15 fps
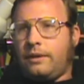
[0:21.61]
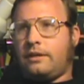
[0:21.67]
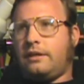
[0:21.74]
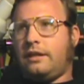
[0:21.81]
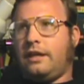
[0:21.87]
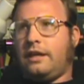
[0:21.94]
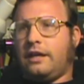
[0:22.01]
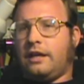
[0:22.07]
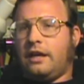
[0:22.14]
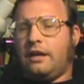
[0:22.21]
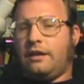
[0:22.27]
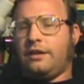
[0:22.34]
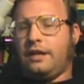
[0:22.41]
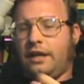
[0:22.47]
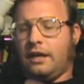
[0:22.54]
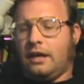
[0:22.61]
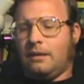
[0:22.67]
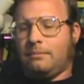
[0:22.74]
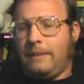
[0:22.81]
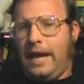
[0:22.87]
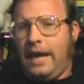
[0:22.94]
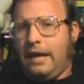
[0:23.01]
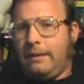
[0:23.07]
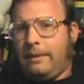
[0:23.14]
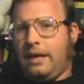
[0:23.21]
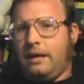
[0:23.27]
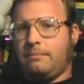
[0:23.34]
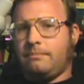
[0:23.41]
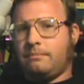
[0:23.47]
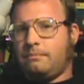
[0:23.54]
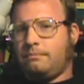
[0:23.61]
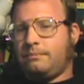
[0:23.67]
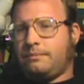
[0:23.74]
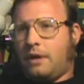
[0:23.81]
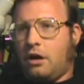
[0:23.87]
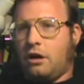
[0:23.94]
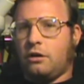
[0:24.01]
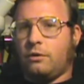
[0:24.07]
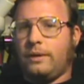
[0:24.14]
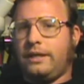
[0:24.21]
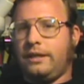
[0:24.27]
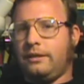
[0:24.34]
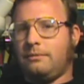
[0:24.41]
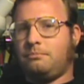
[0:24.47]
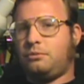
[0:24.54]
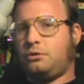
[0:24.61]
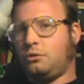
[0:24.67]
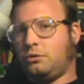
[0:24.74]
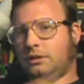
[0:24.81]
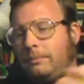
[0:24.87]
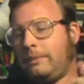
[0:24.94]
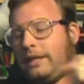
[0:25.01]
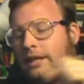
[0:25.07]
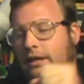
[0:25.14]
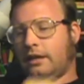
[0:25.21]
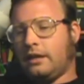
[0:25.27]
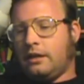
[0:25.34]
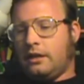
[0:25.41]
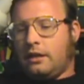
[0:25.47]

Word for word: with the uh, the um, anime Haruhi Suzumiya.